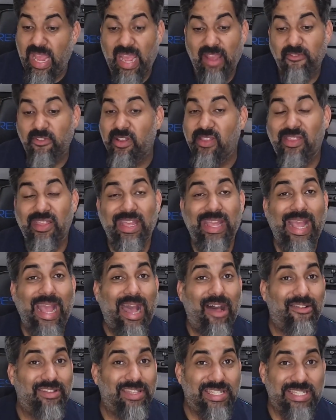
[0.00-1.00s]
Everything
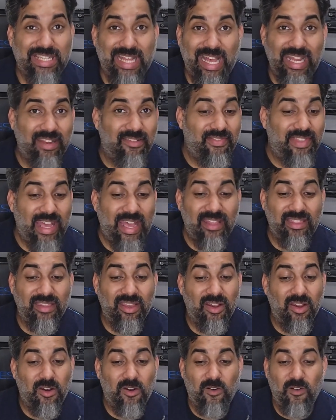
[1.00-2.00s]
outside of that,
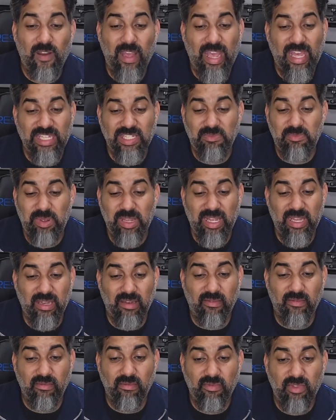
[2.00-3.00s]
though, has
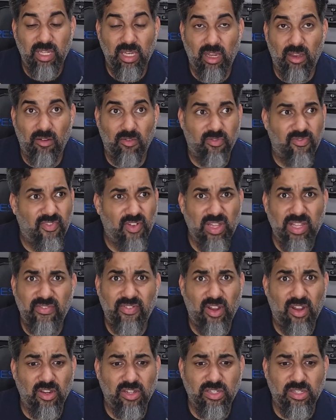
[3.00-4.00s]
been, fully
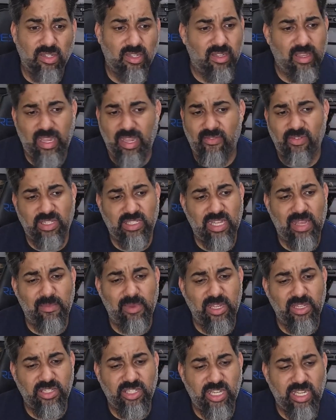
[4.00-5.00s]
functional. Every time
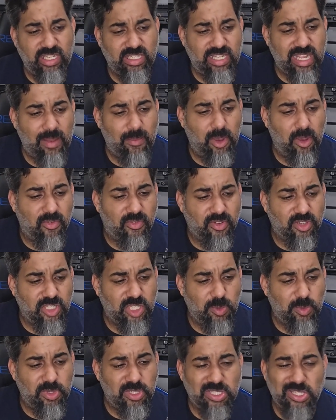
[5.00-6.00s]
I change ammo for
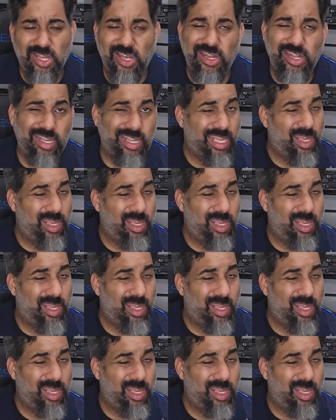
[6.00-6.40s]
supersonic,